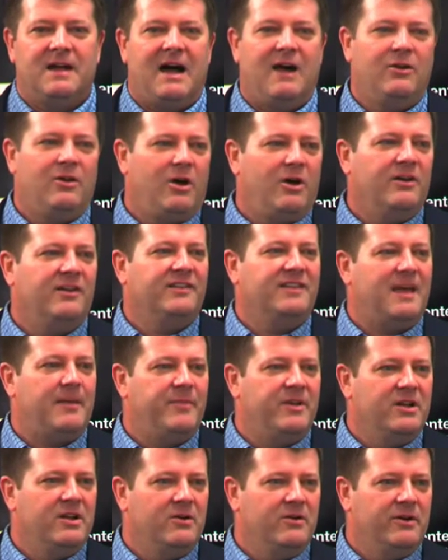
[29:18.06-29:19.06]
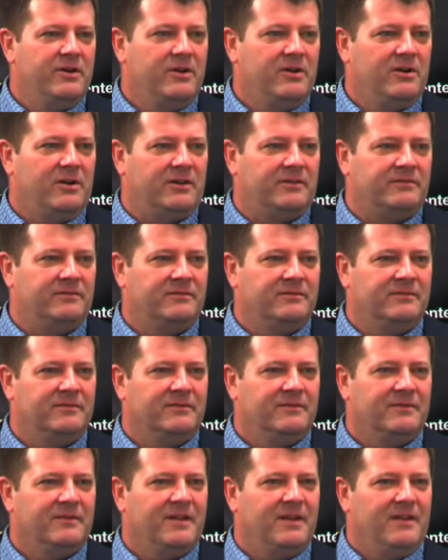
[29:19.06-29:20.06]
How long has that been going on?
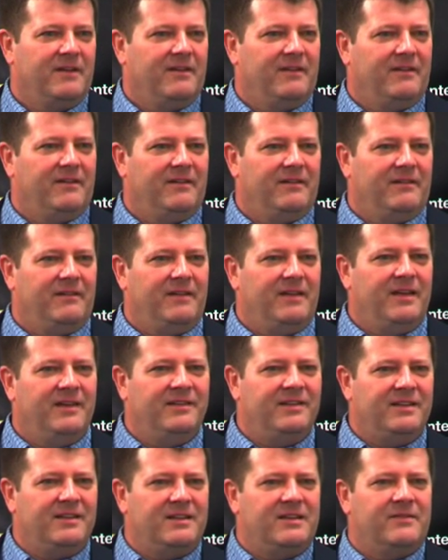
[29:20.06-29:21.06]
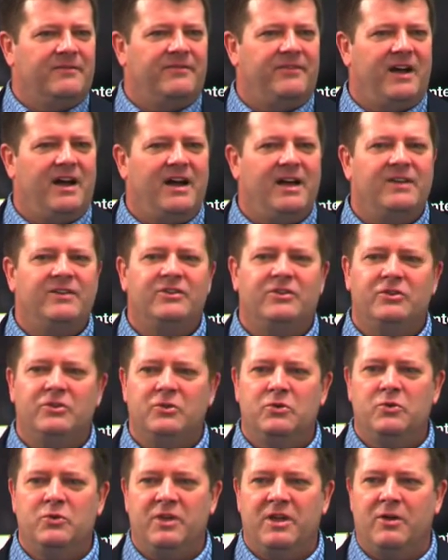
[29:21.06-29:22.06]
Is it confined
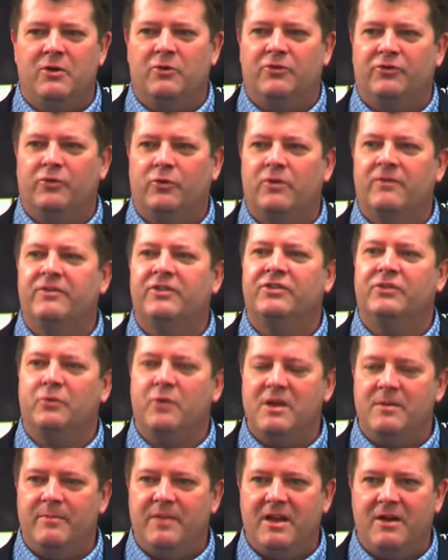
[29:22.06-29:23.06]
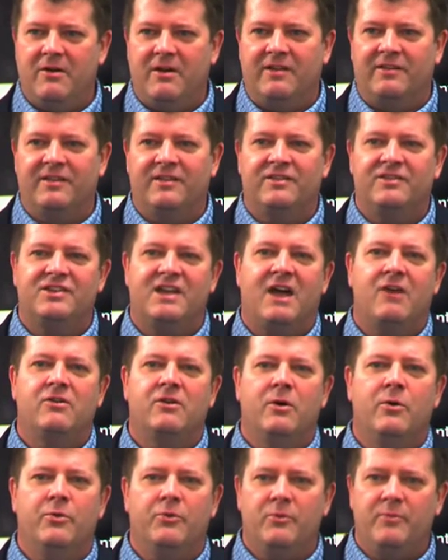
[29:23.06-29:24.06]
to, sort of discrete periods? Does the
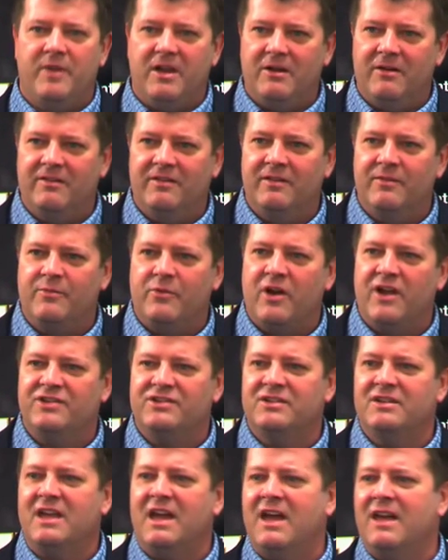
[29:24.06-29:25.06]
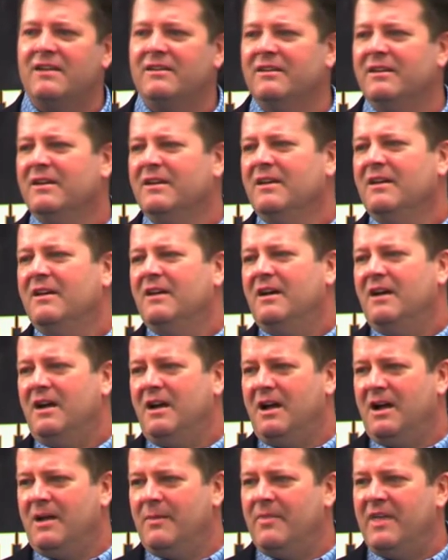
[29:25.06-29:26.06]
child go through periods of depression and
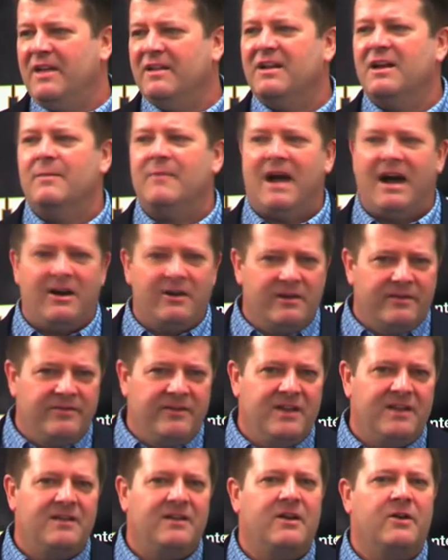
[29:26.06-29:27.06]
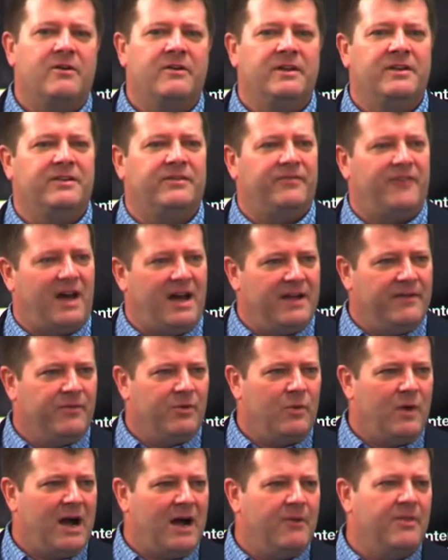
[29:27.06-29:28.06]
then come out of it and is fine
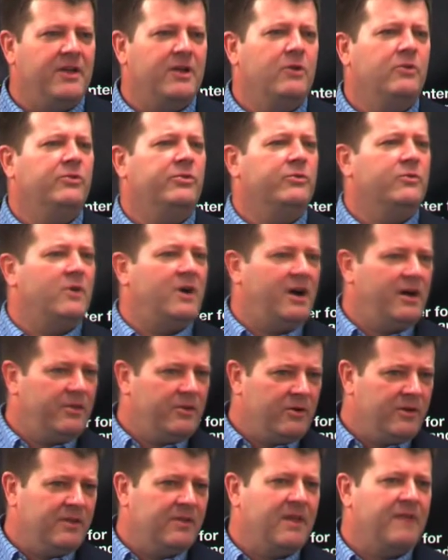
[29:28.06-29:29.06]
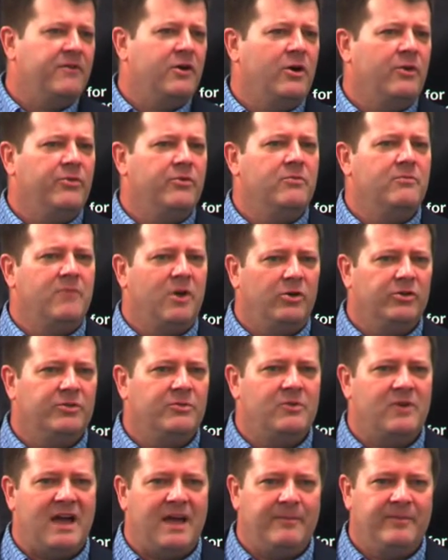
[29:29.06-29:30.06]
for a while and then go through other, and they've gone through
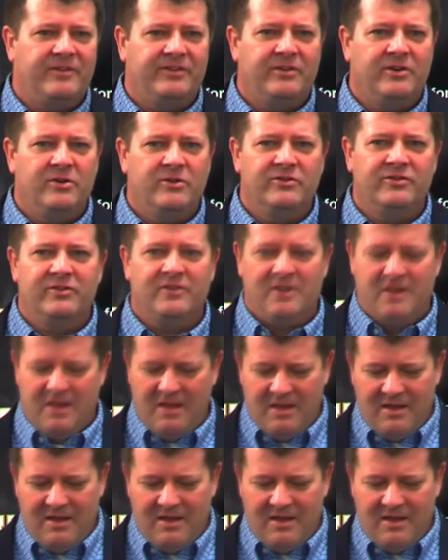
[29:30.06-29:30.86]
multiple episodes?